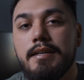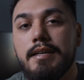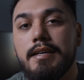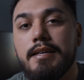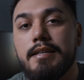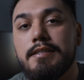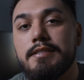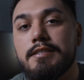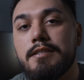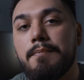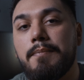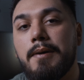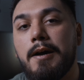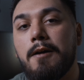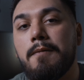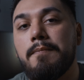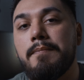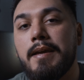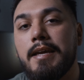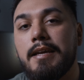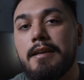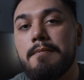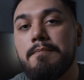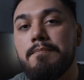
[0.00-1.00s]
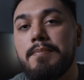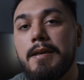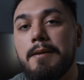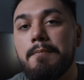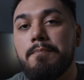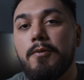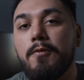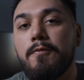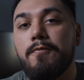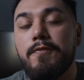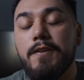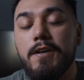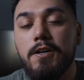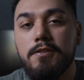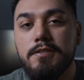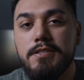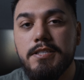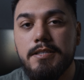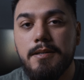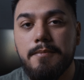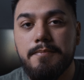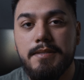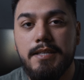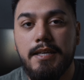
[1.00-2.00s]
It is about making people feel
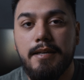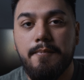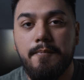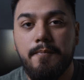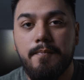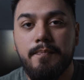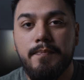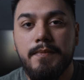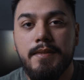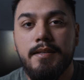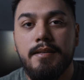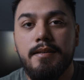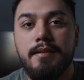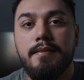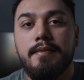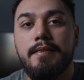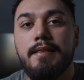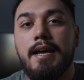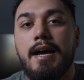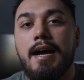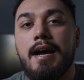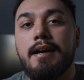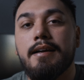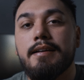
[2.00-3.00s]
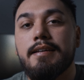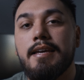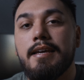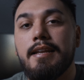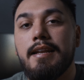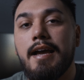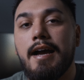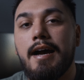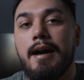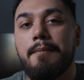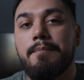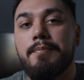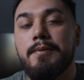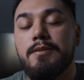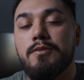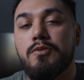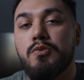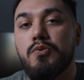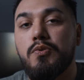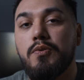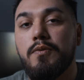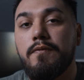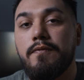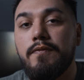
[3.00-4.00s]
something. That can happen
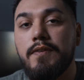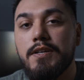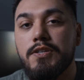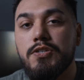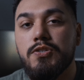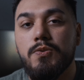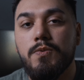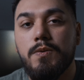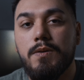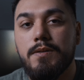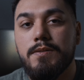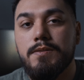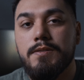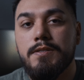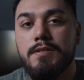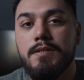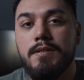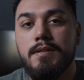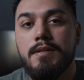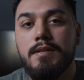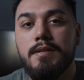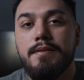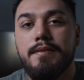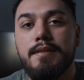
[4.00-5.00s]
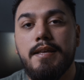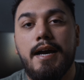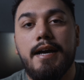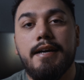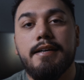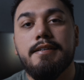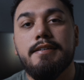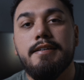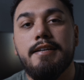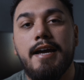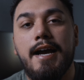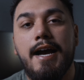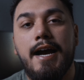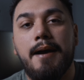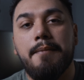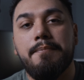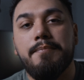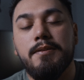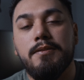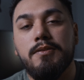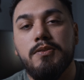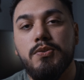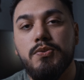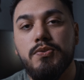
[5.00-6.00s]
through visuals. That could
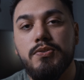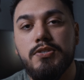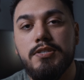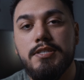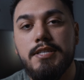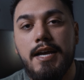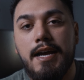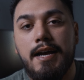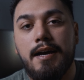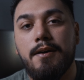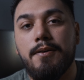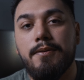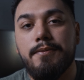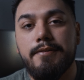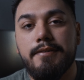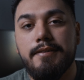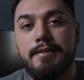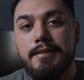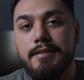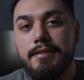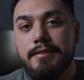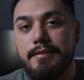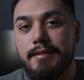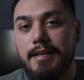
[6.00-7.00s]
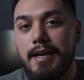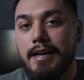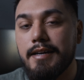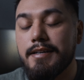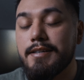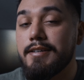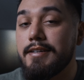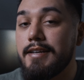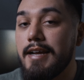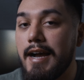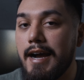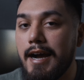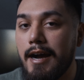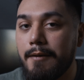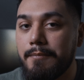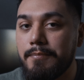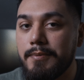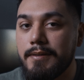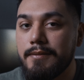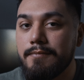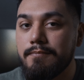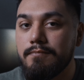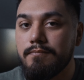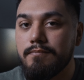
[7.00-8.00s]
happen through sound. That could
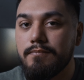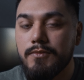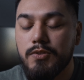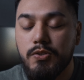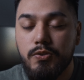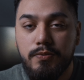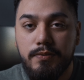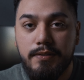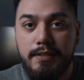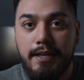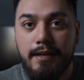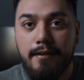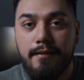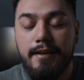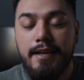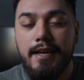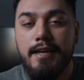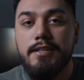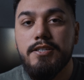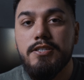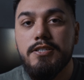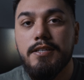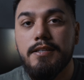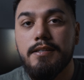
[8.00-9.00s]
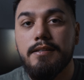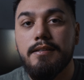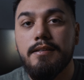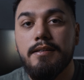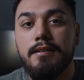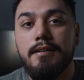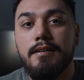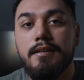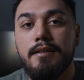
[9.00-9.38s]
happen through narration.